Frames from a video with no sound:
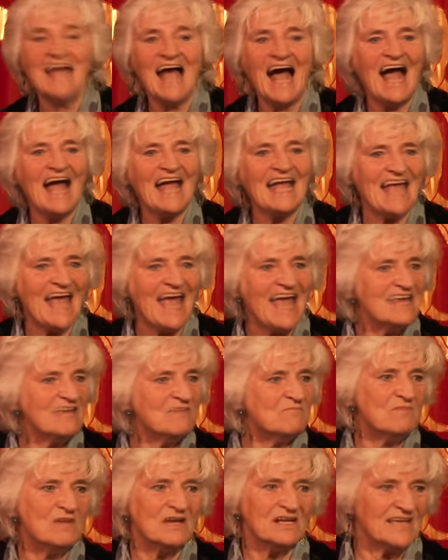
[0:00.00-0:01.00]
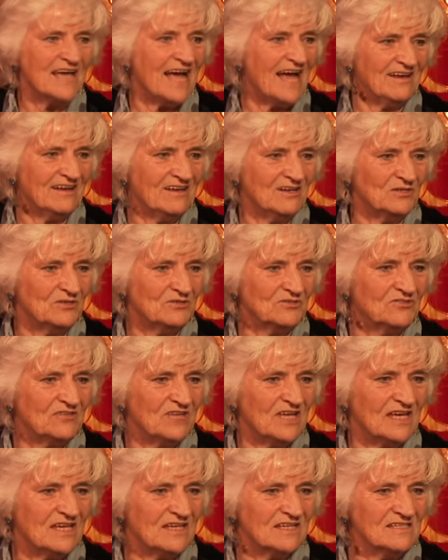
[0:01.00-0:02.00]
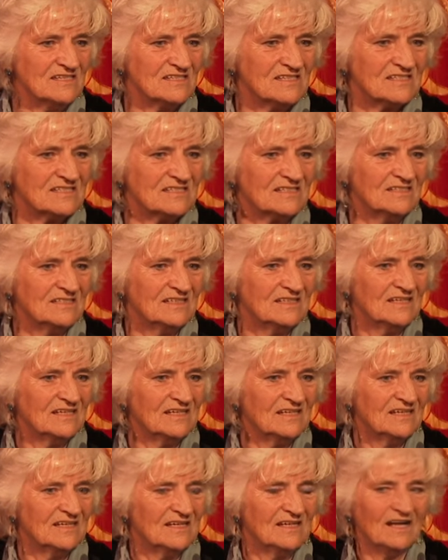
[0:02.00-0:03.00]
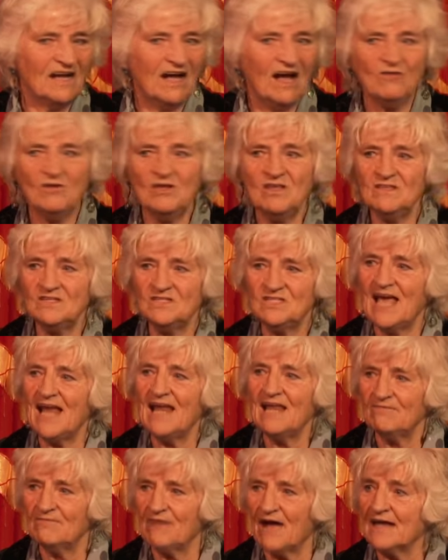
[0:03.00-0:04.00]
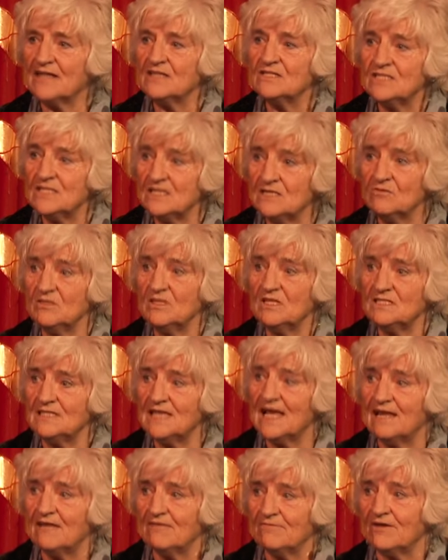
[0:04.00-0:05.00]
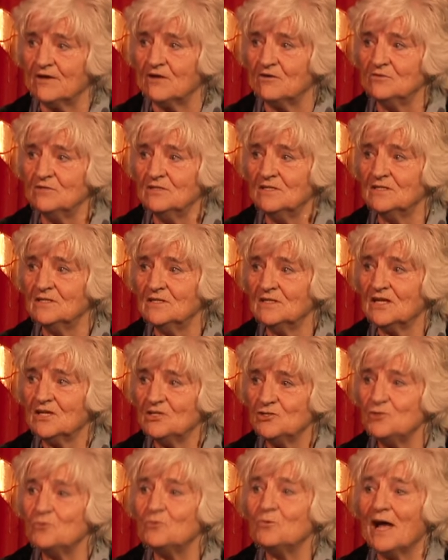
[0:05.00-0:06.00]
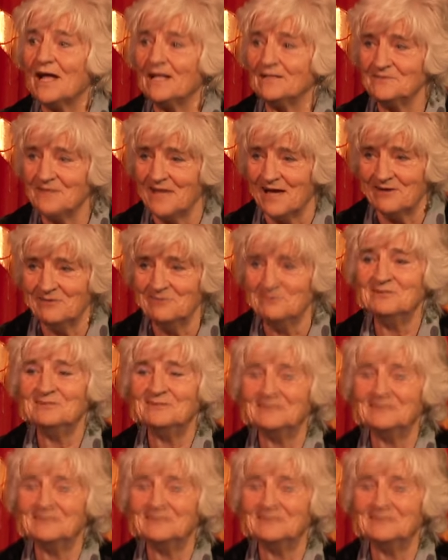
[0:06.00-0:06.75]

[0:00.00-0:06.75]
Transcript: I hate mechanical things. Only the telephone. I can deal with the telephone, as you well know.